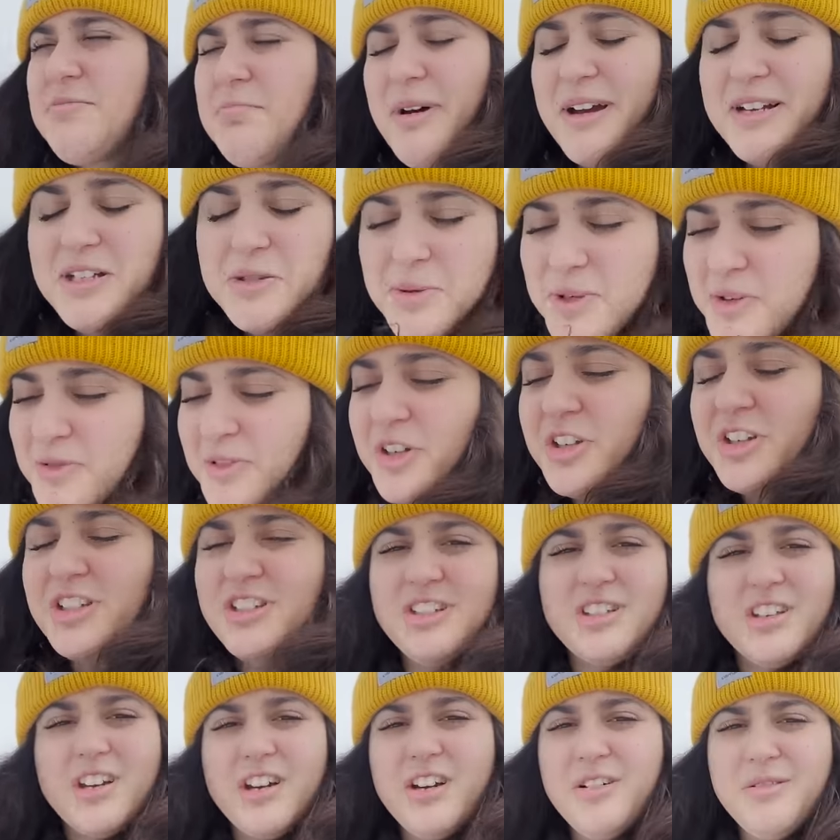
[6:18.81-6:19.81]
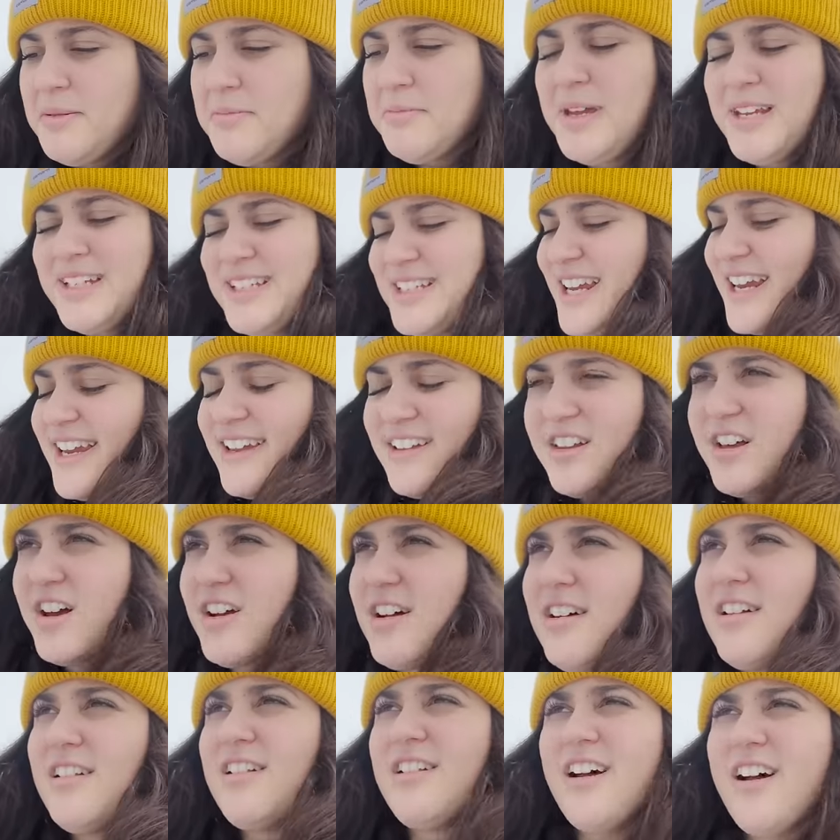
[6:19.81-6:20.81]
bite's been really slow. Midday
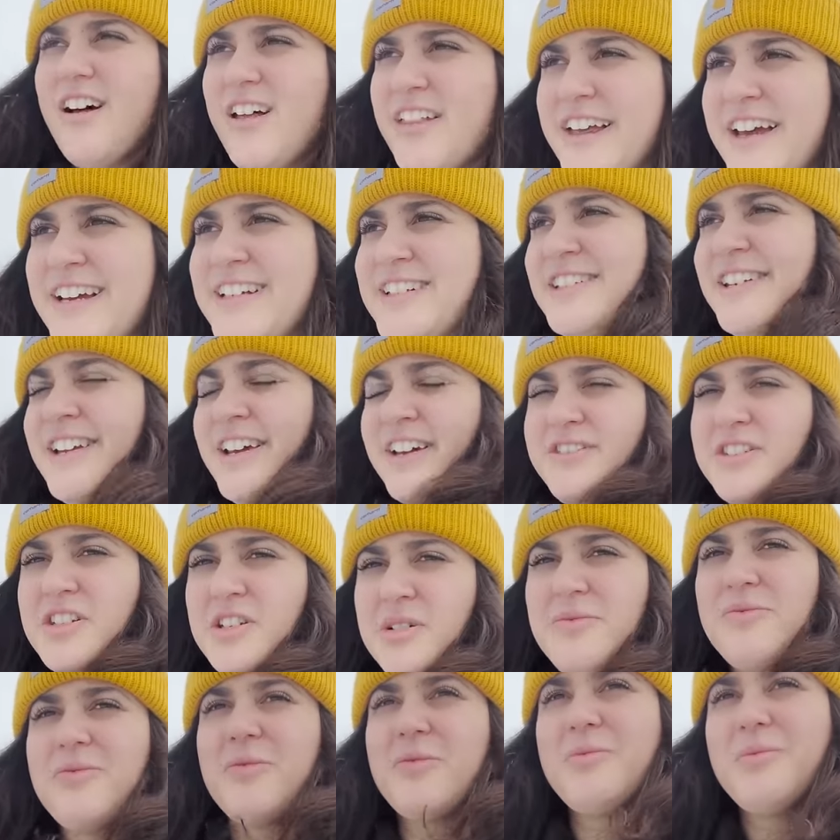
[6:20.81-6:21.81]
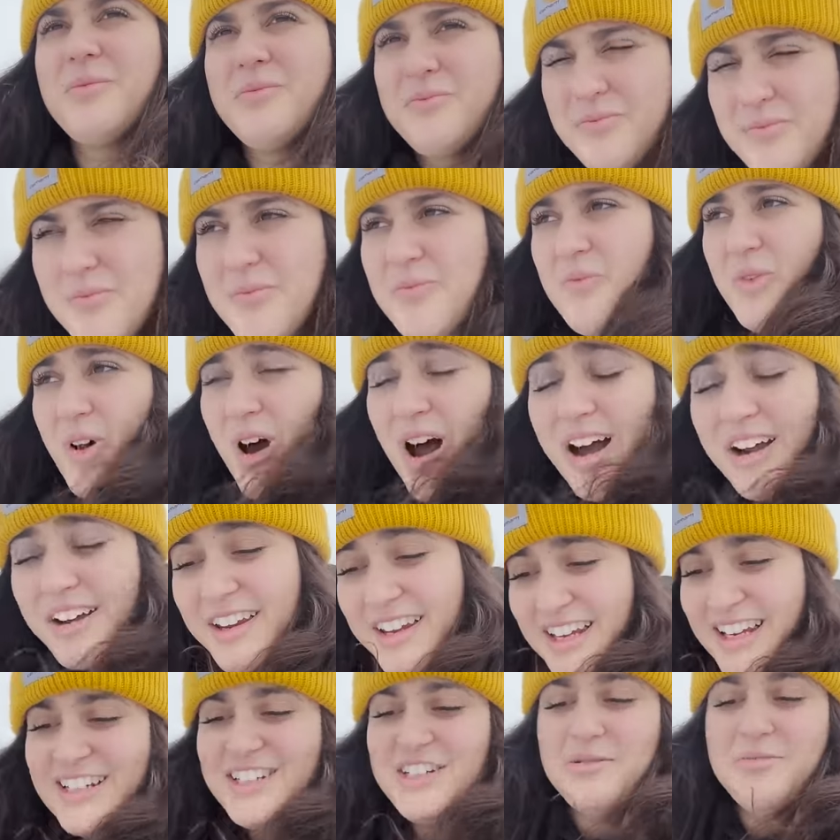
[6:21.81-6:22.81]
lull, all that stuff. So I'm
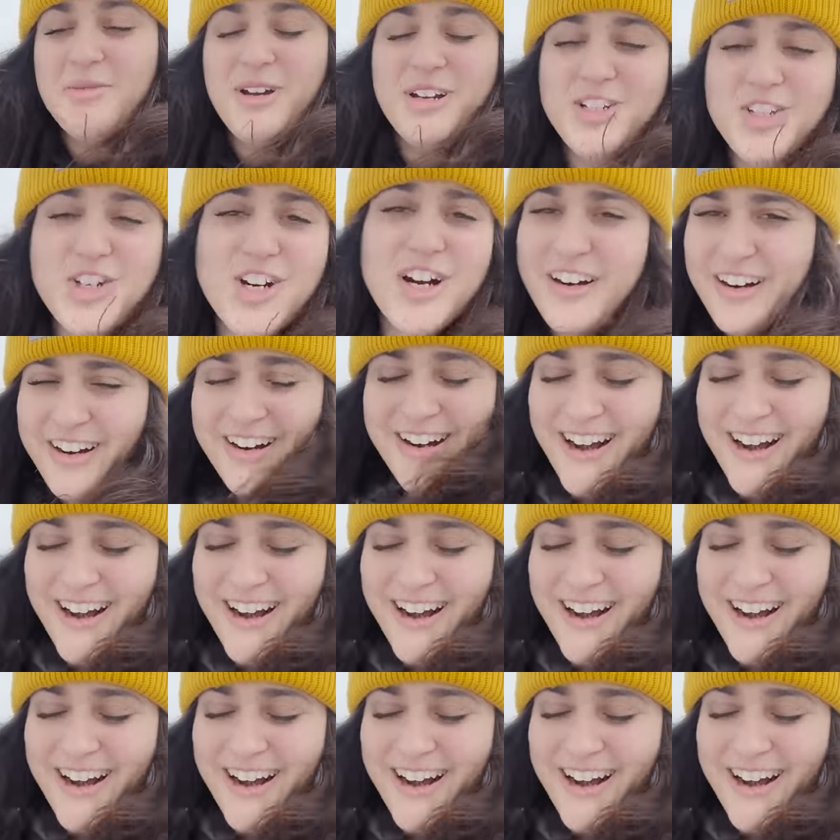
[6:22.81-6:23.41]
walking to my truck right